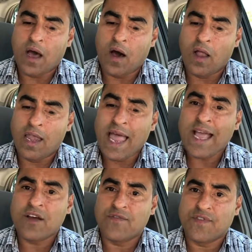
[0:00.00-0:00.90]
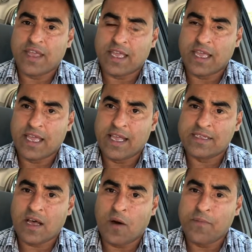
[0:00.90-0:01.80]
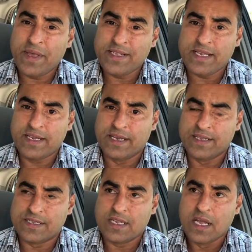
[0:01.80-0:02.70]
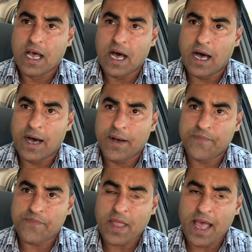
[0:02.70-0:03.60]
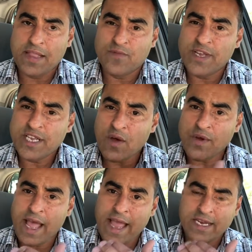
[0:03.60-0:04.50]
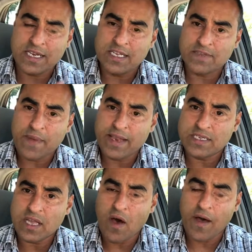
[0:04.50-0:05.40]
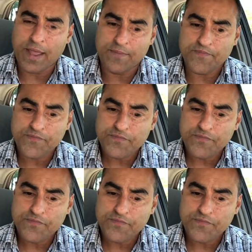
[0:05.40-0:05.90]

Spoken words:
our lack of thinking, is our busyness, and we don't actually spend time